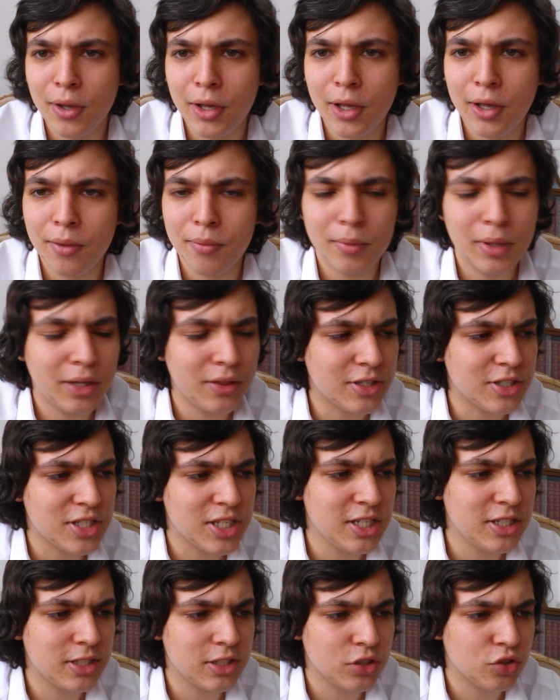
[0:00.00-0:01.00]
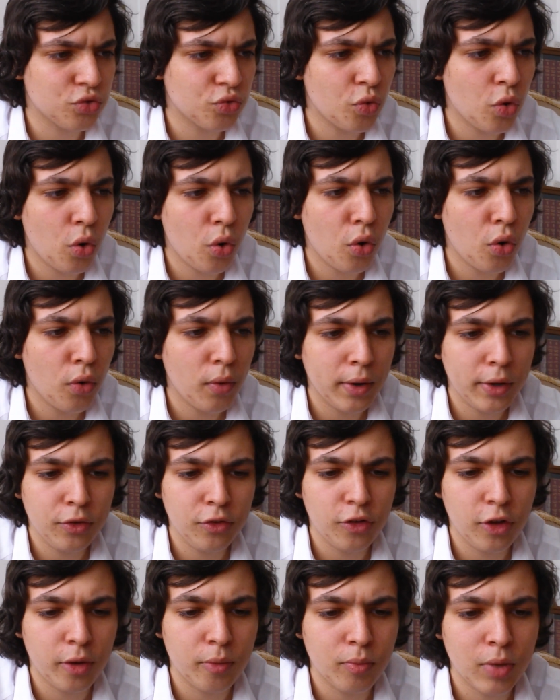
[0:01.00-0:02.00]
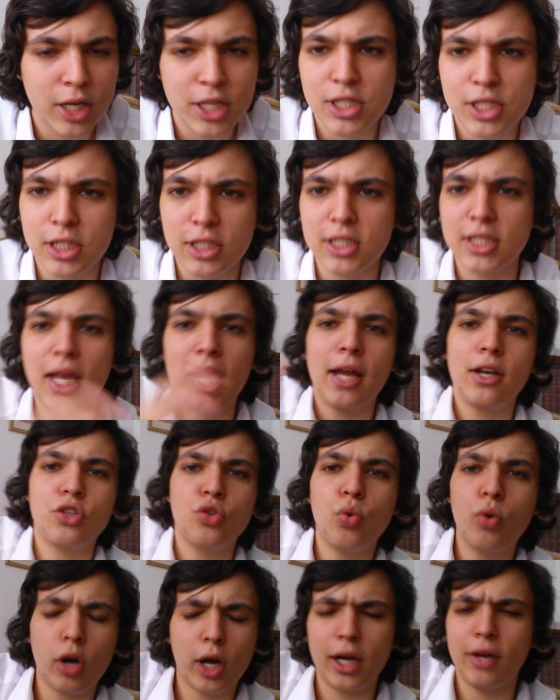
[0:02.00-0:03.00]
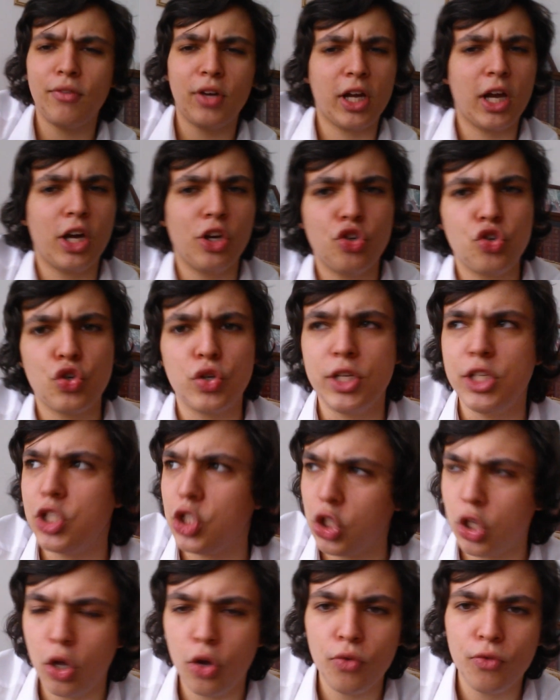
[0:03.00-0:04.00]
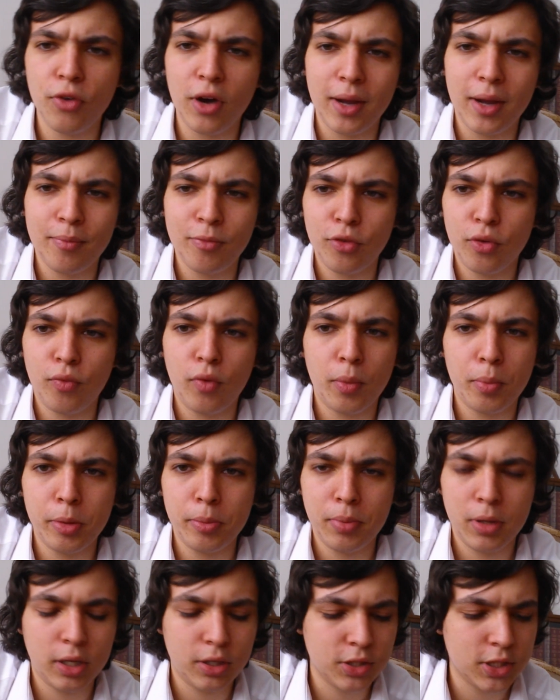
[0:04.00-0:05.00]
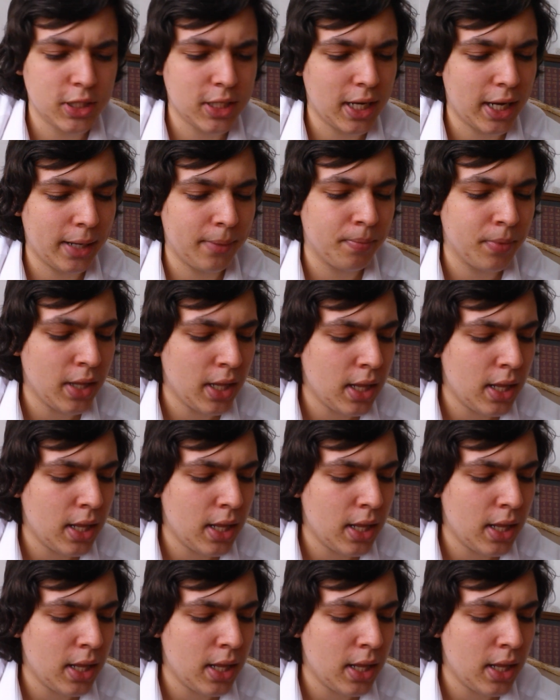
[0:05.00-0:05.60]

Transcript: and the Ceaseless Roar and Raising Sand, it's all kind of a country slow vibe for Robert Plant today.